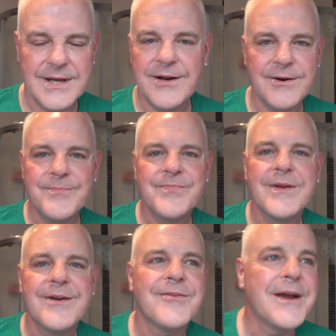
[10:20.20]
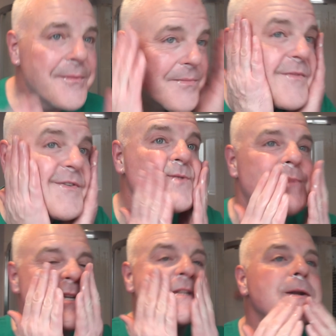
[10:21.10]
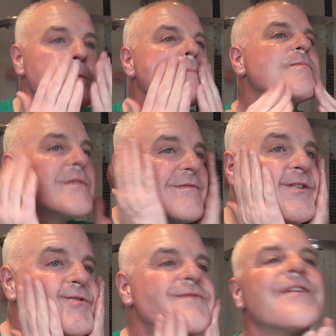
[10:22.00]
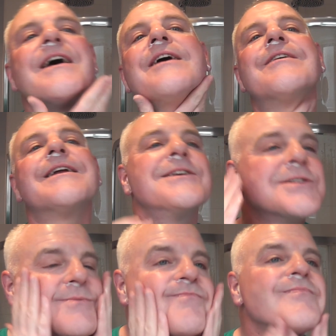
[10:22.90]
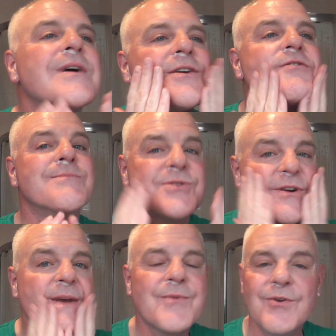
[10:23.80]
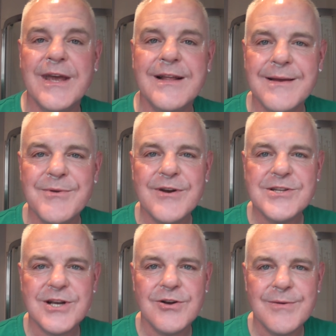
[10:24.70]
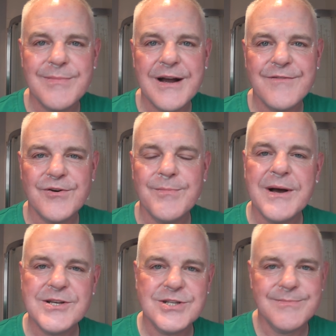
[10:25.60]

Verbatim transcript: I don't know. Right, first pass done. Feels very nice. That cream's great. Okay, let me rinse. I'll come back for pass